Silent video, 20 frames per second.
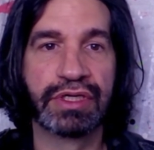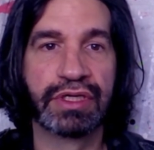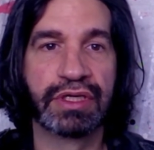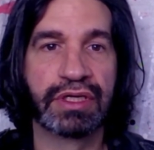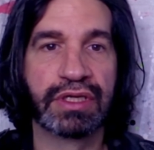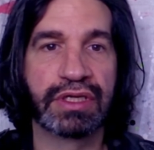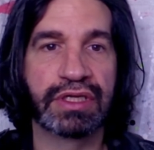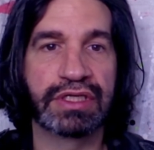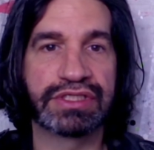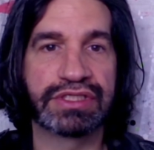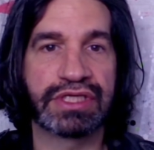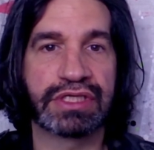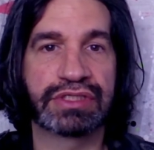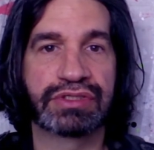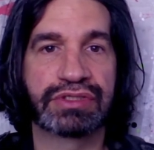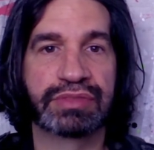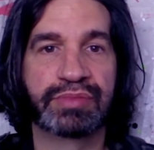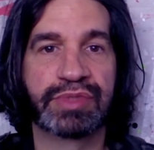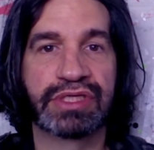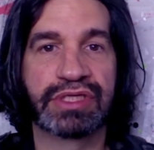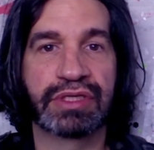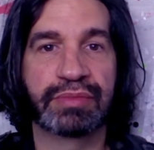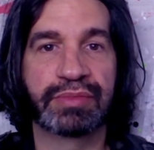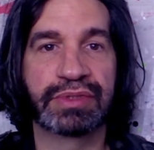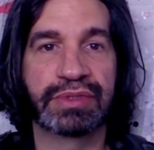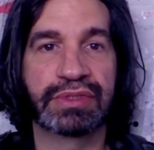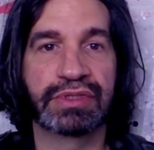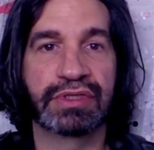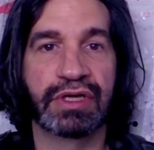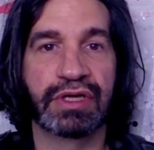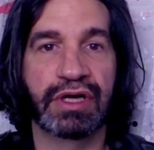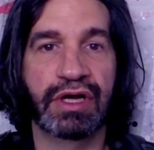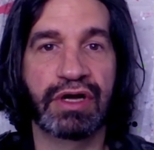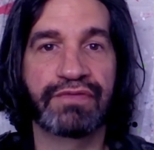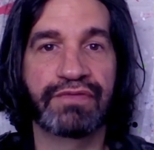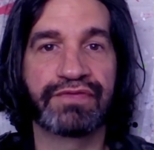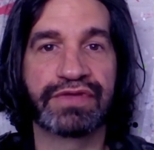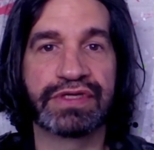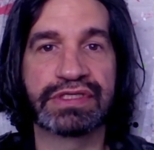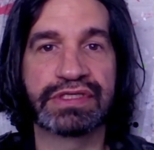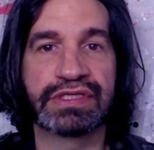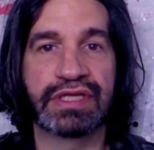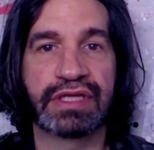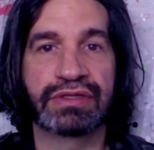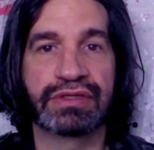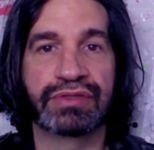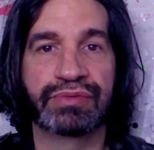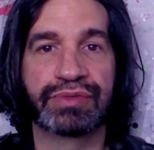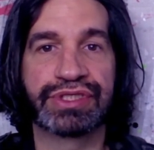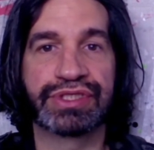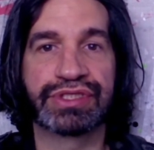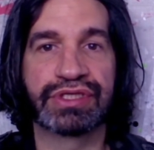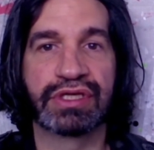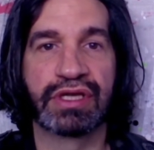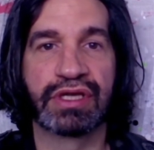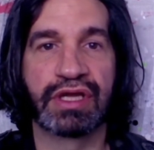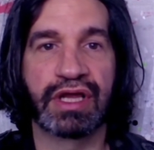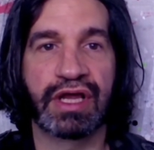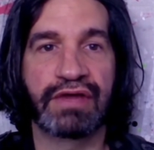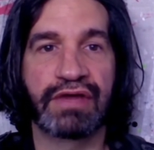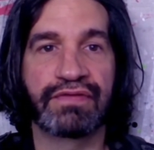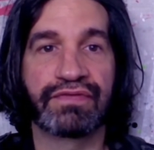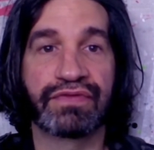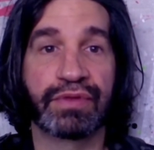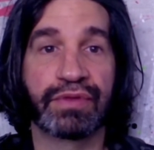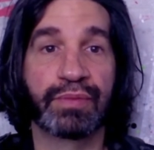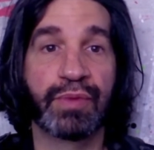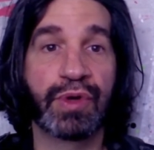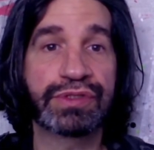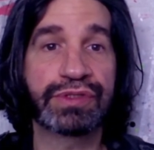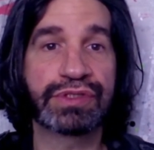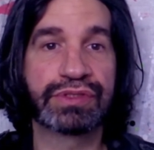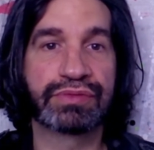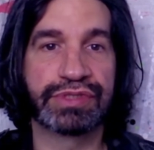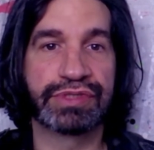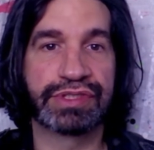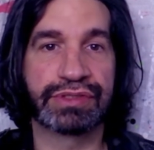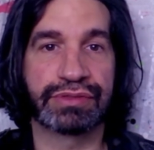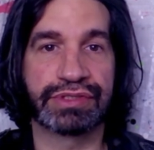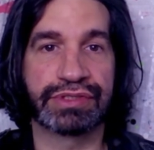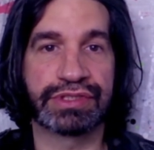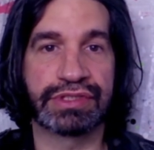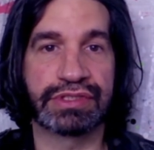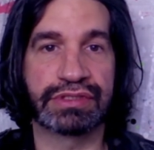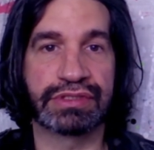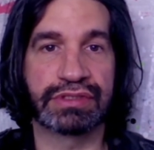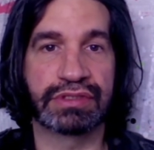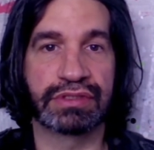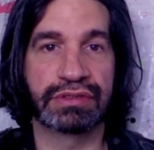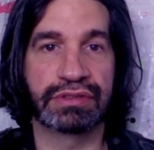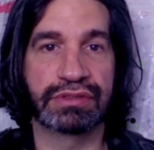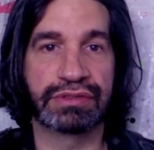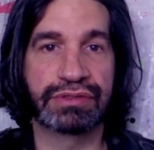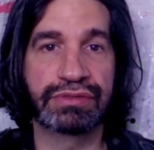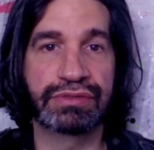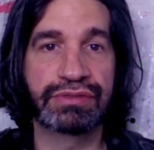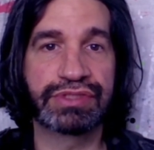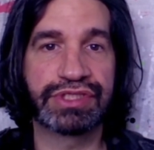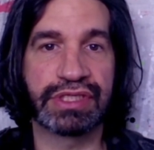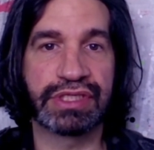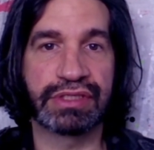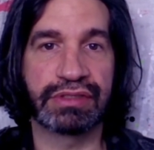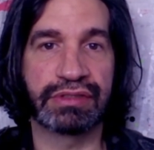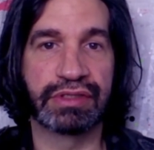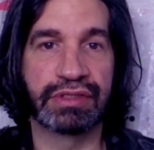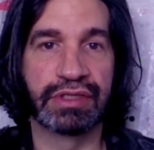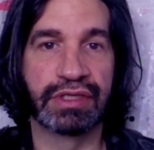It's actually becoming obvious that the rich have the most resources to share